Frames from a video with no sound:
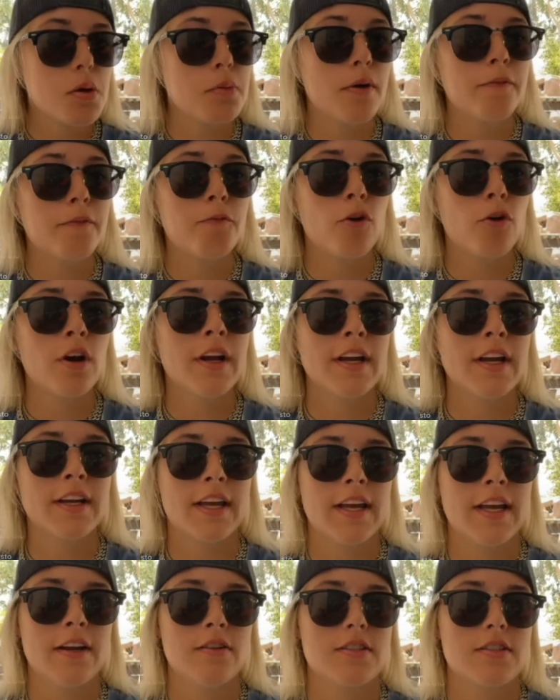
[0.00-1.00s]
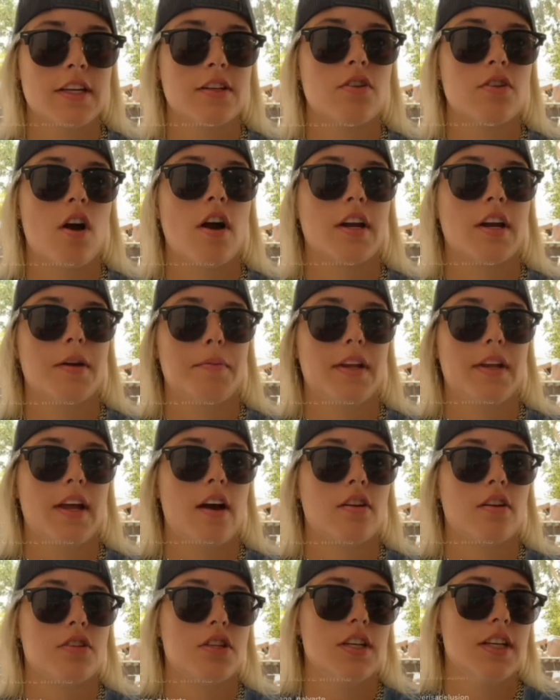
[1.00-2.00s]
beforehand, Katie was like talking to me
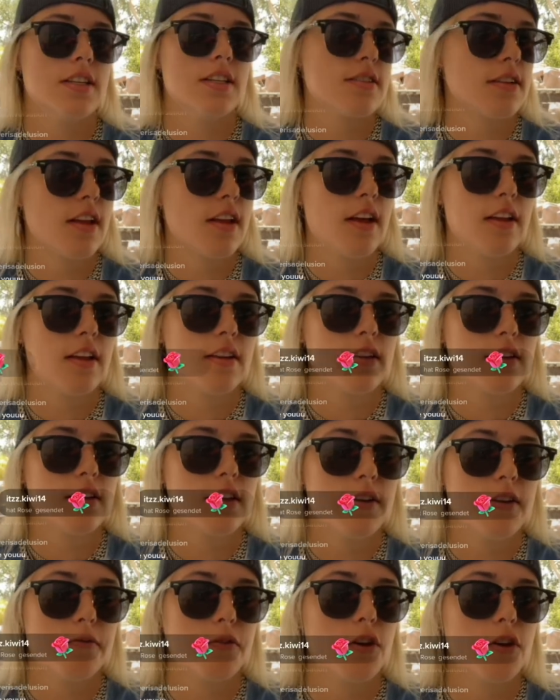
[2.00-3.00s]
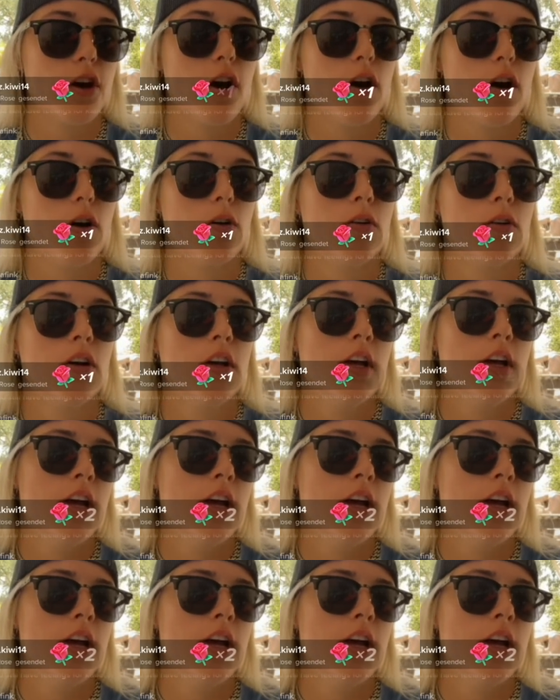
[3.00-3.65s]
how she needs to let Liv go,